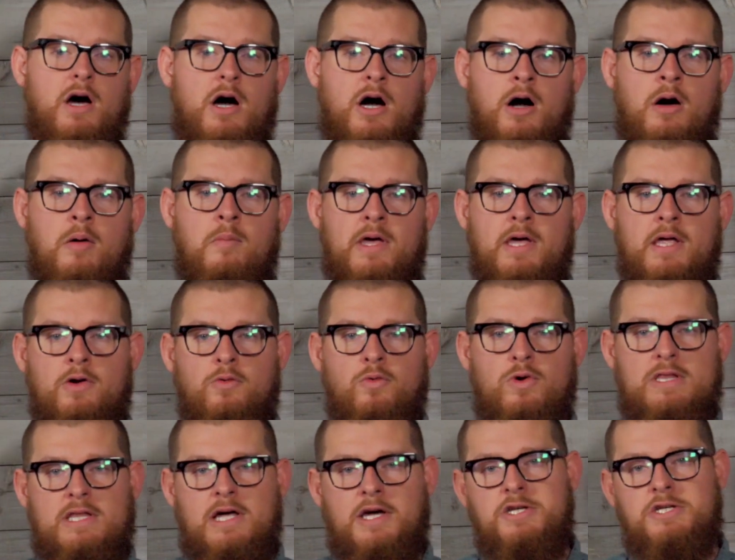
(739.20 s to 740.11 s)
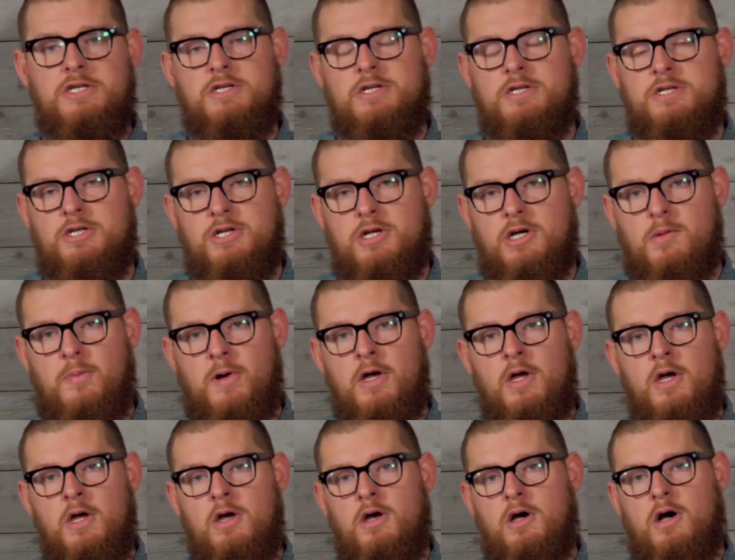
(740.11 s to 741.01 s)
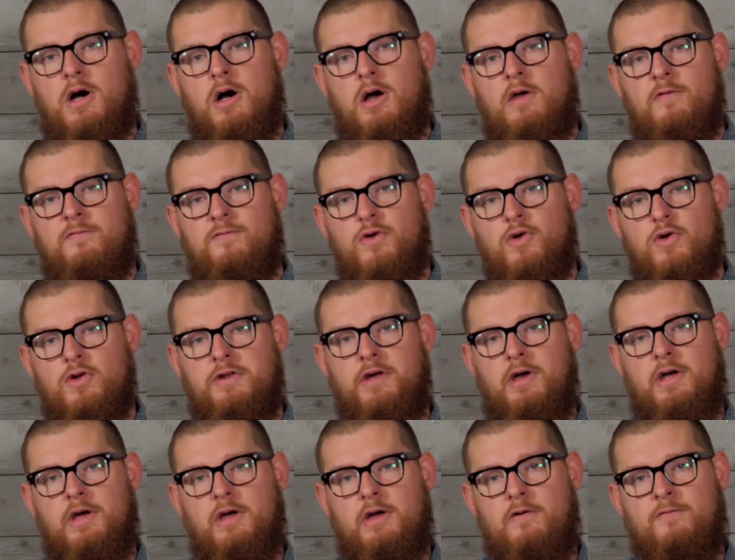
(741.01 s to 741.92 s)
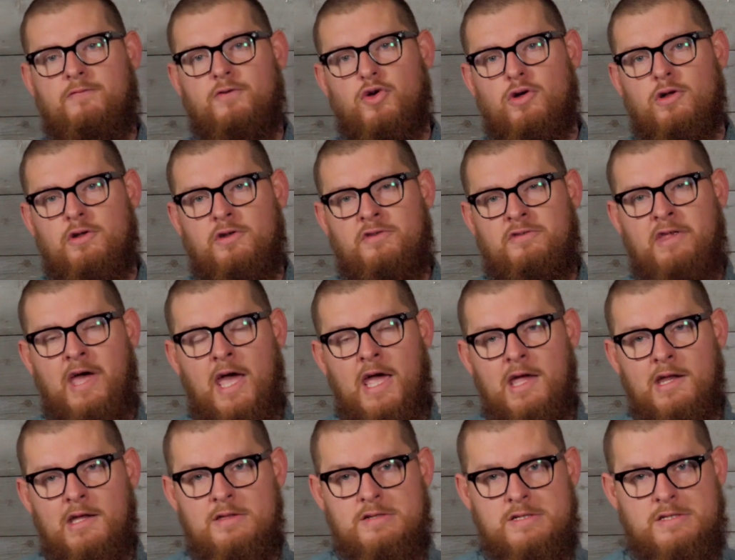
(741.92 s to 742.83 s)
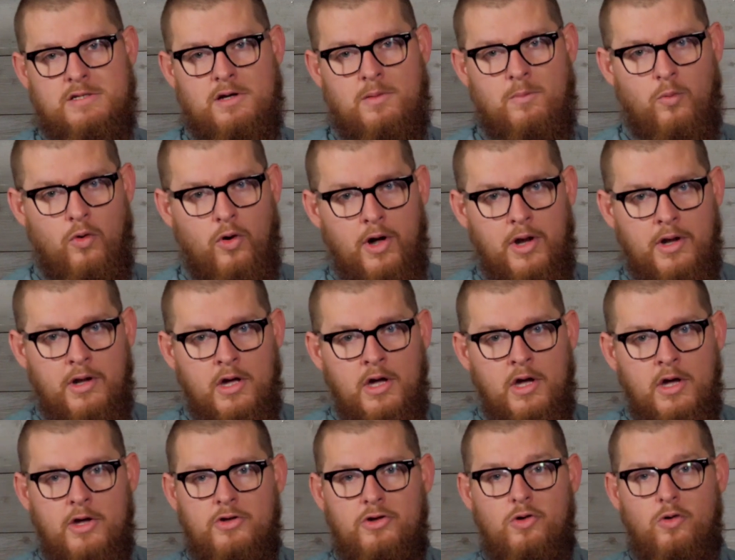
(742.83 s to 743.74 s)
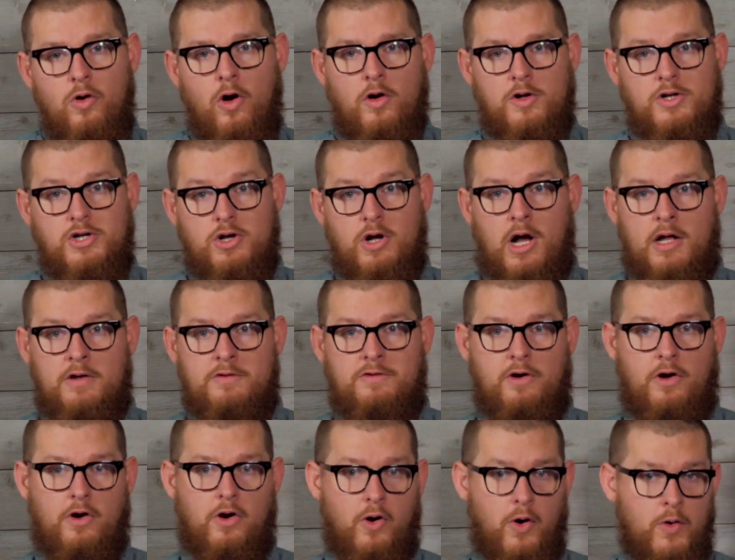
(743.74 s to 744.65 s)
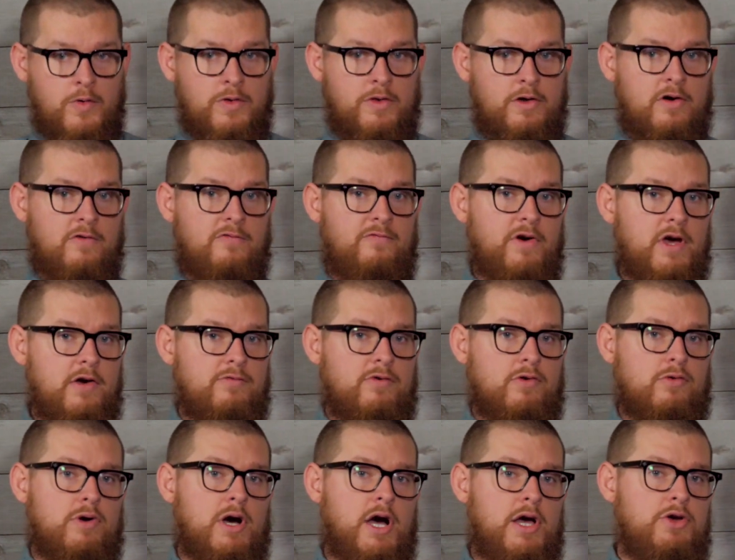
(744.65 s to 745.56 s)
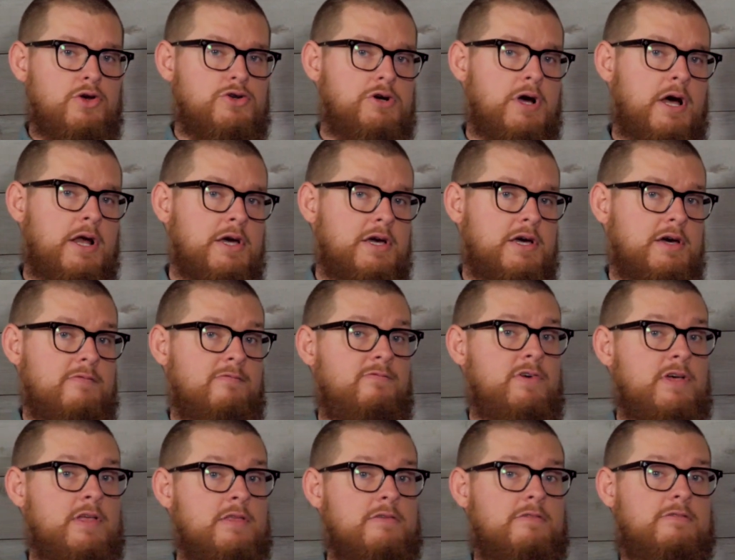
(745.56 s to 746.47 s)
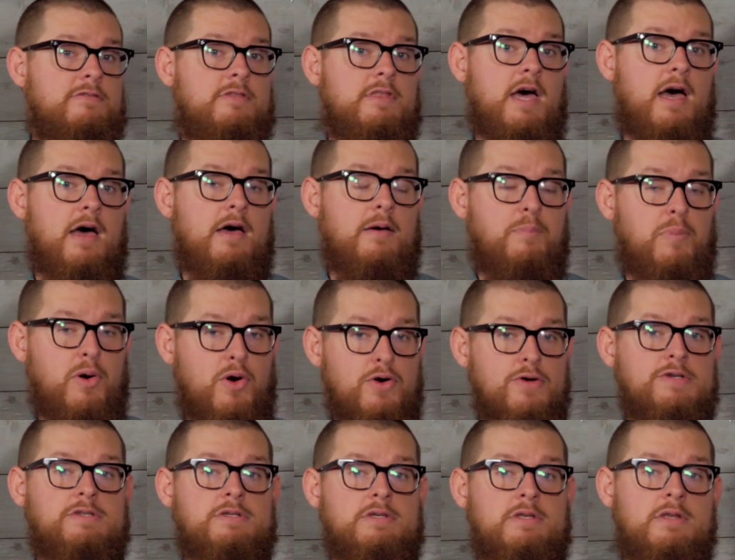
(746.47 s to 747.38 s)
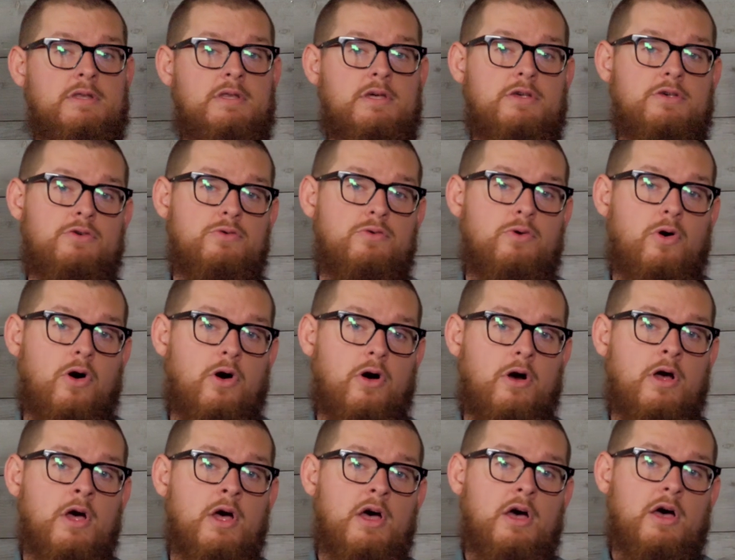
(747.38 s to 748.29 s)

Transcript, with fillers: um, in a relationship, uh, if you're if you're dating someone, you are trying to earn their favor, right? You're trying to convince that person that you are